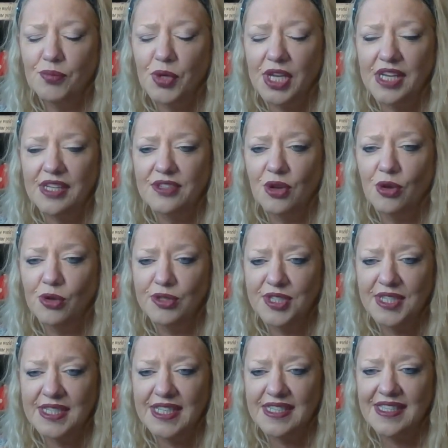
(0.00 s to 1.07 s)
Brigitte
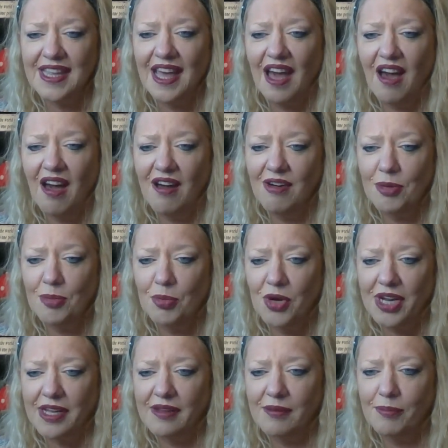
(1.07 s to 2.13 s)
also says the Aria
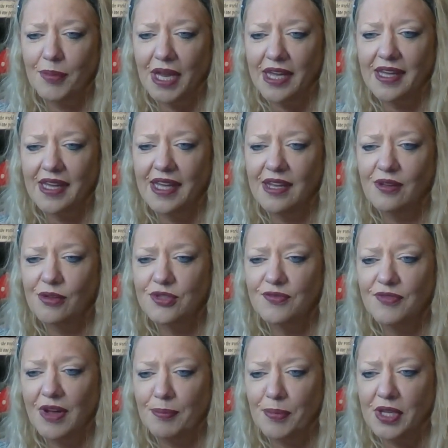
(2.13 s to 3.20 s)
blanket looks
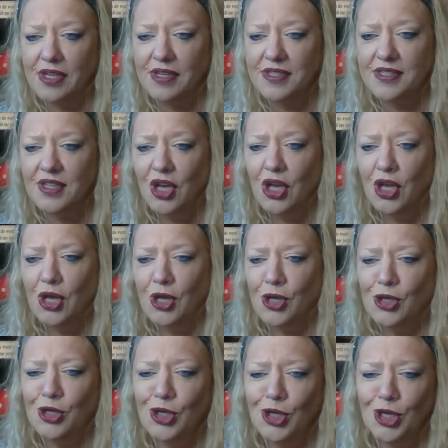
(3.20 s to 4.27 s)
fabulous.
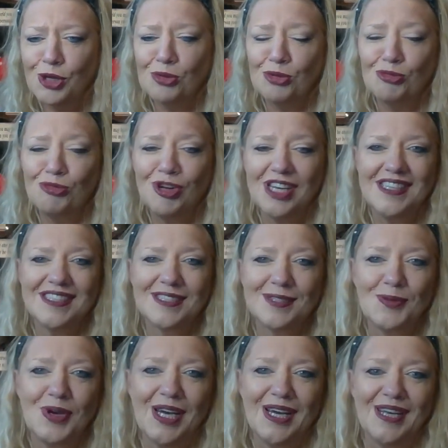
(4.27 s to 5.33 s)
Good old granny
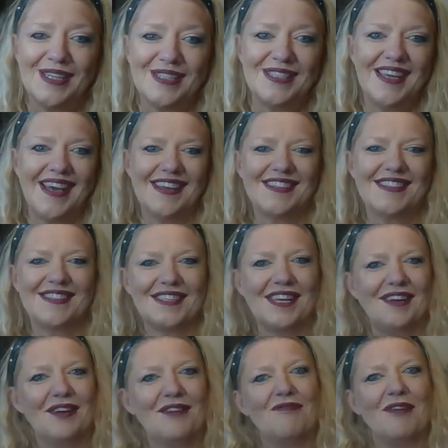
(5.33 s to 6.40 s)
squares. Yes,
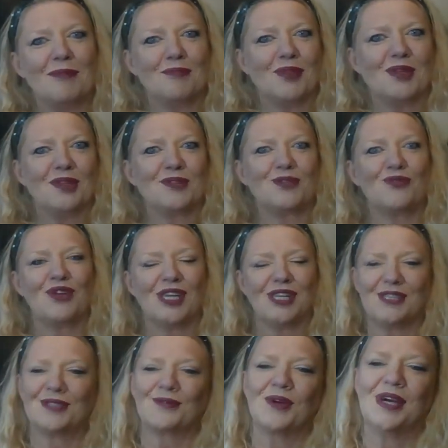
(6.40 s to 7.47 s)
fabulous
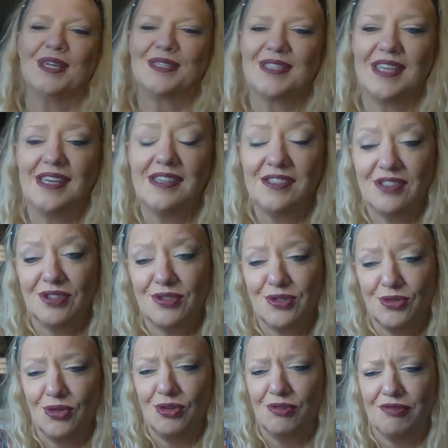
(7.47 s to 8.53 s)
granny squares. That it does
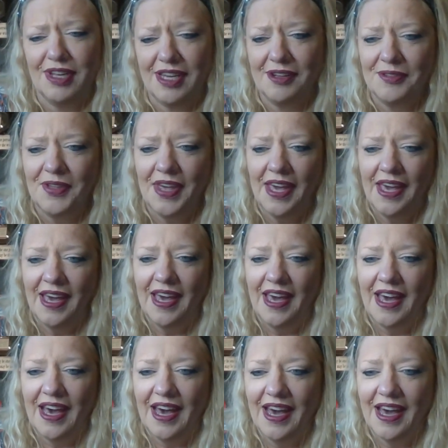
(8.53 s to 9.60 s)
look lovely.
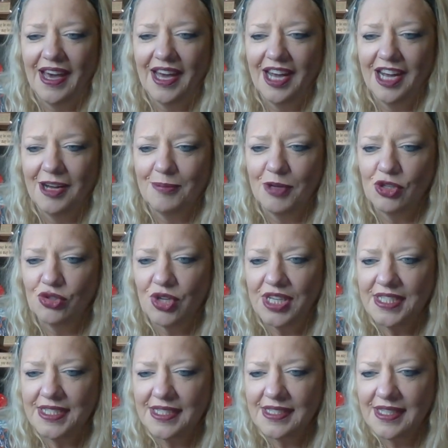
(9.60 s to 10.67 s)
And
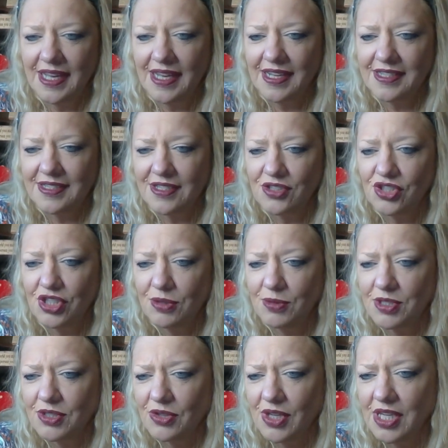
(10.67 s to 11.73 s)
Tracy says that she
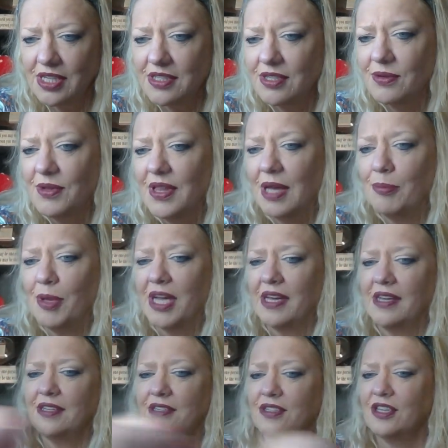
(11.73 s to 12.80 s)
was looking at doing that
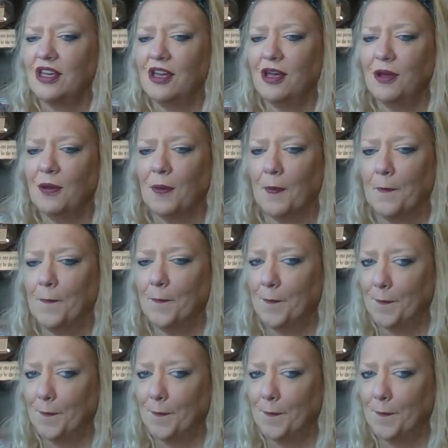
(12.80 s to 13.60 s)
blanket too.